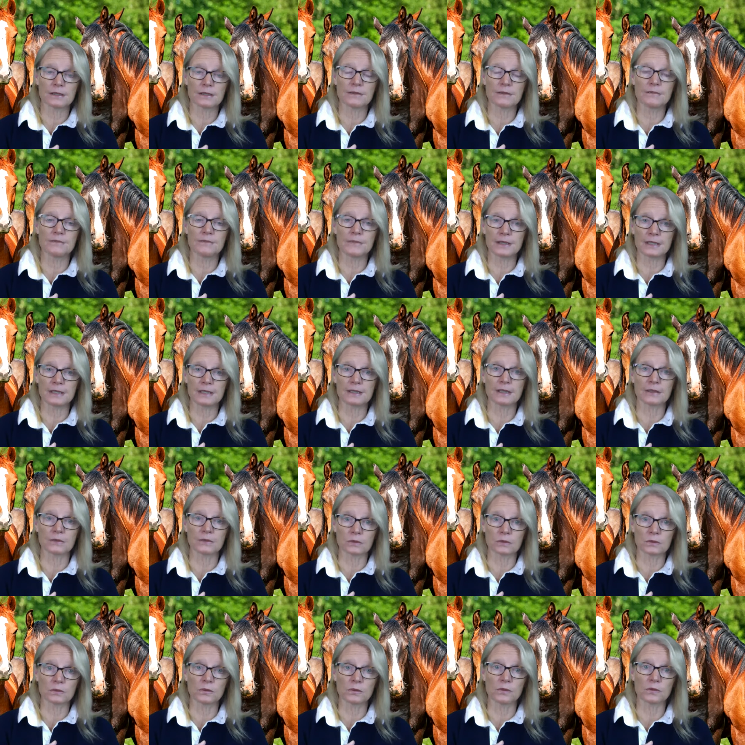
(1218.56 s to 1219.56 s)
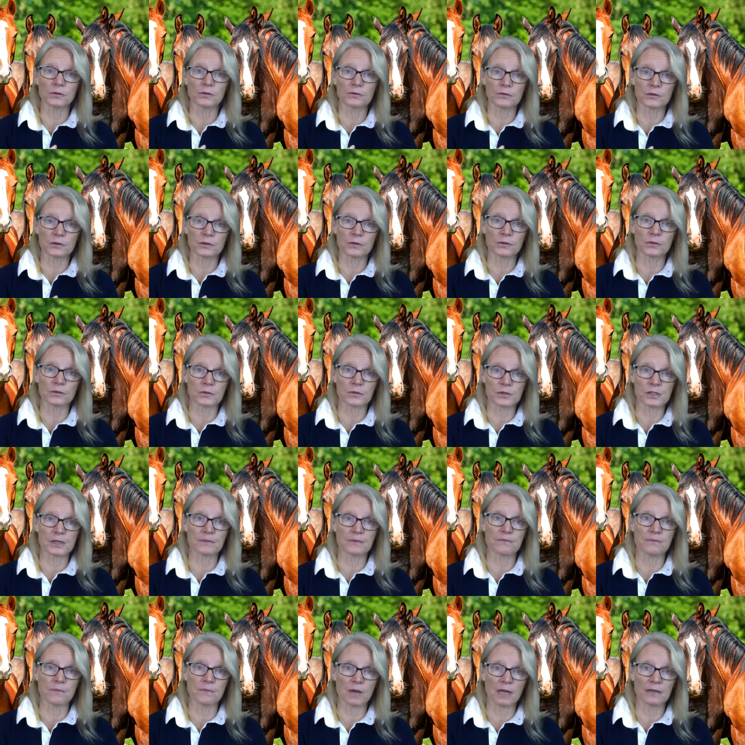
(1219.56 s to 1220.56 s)
be a reward for the horse,
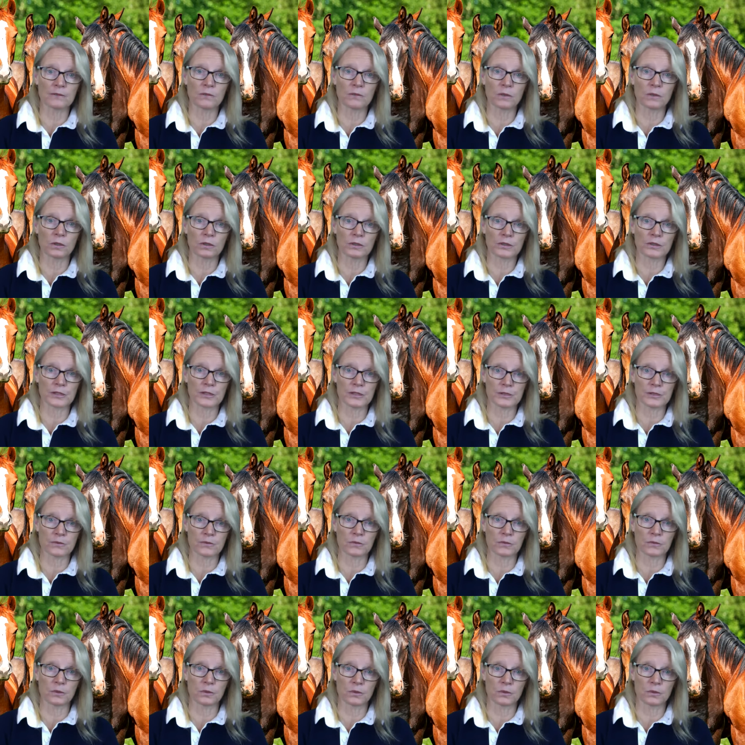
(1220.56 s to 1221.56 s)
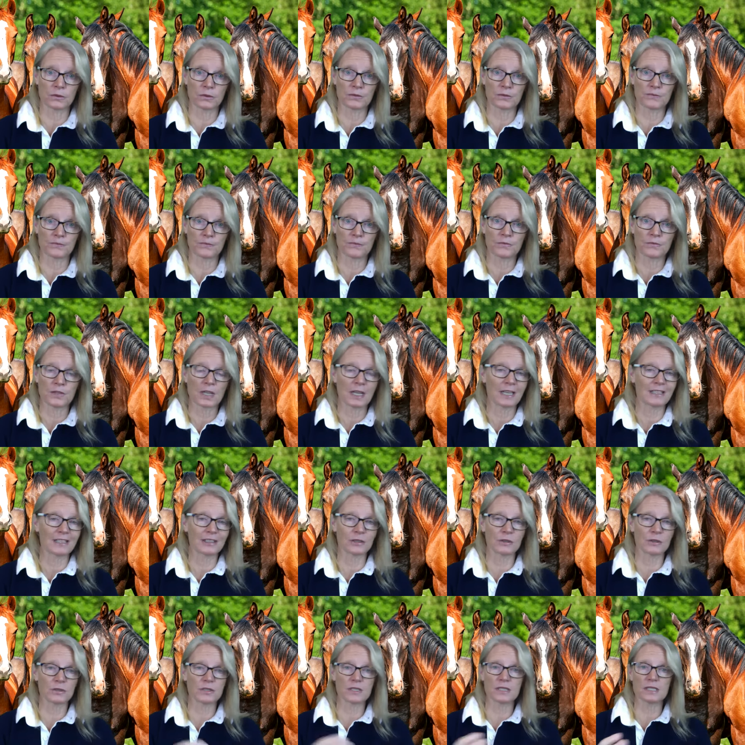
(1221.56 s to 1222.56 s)
that might work as a reward. And the
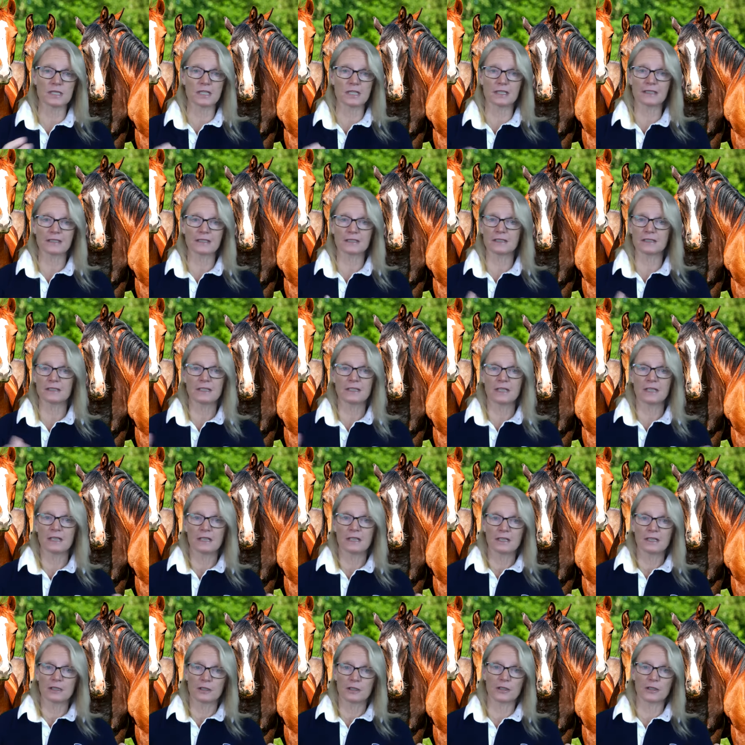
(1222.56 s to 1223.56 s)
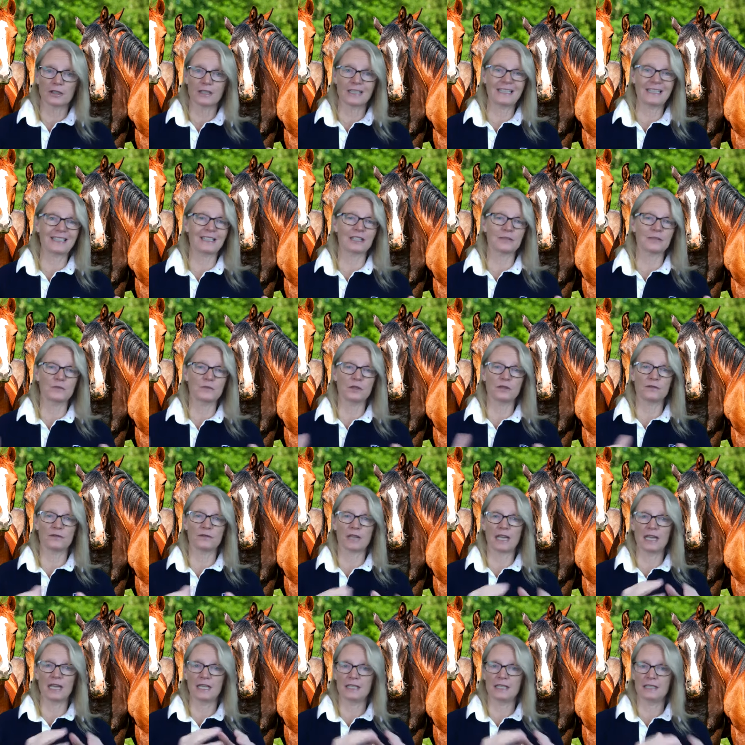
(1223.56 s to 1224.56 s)
horse is likely, it can move
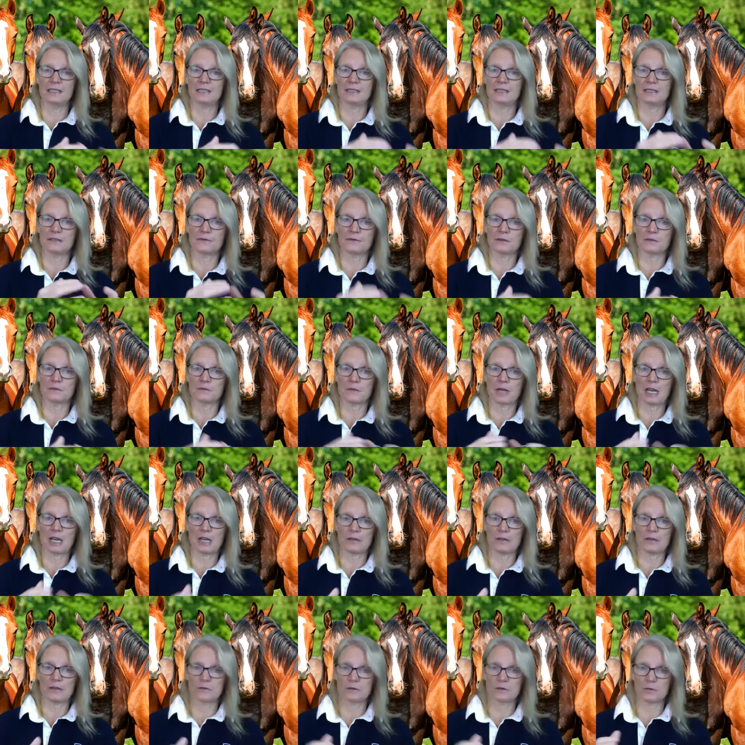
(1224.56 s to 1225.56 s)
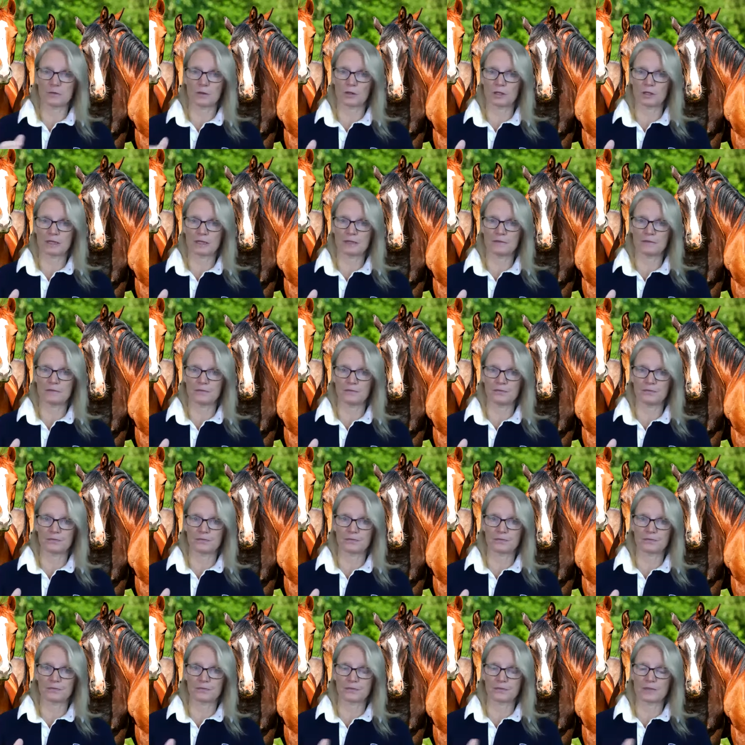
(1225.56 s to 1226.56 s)
any different part of its body
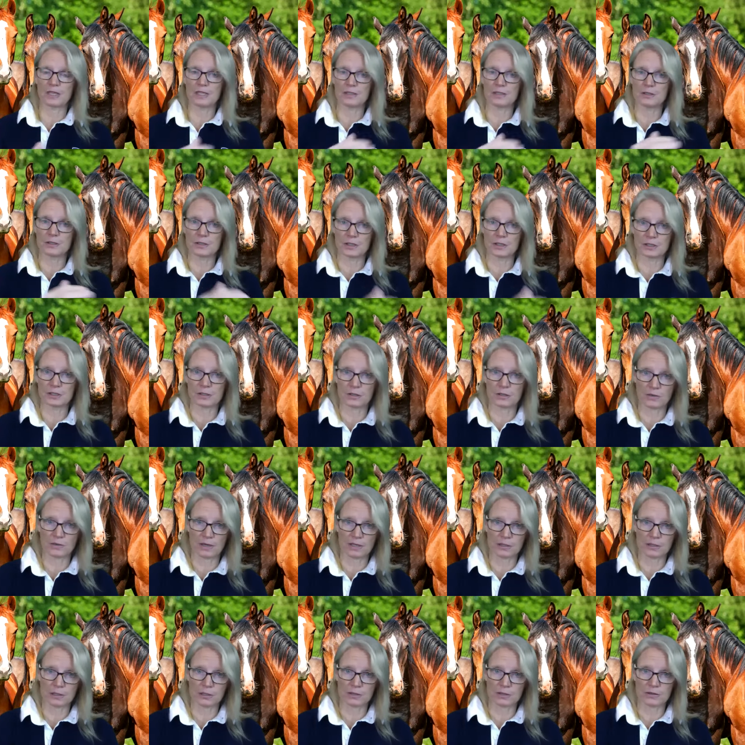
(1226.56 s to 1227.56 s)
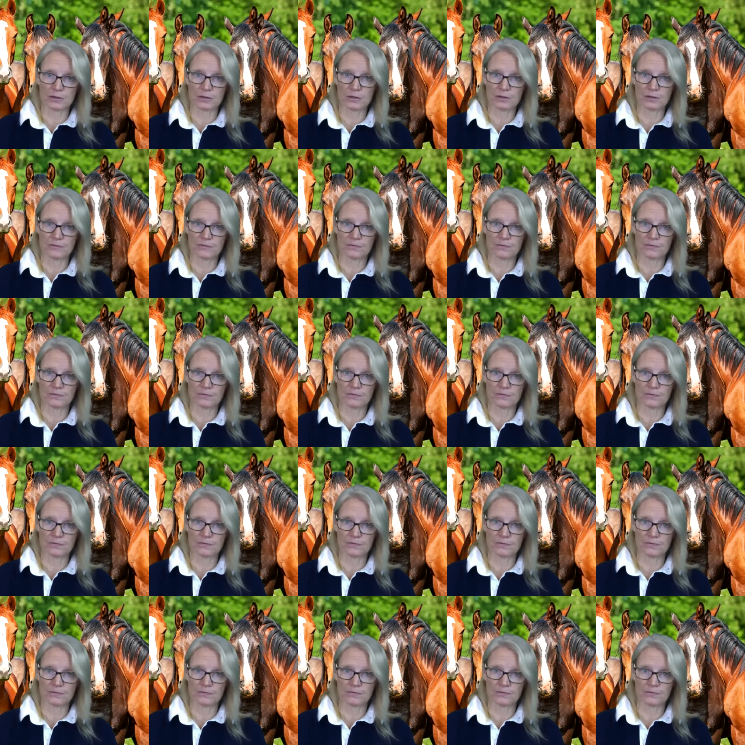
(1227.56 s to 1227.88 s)
in 6 directions: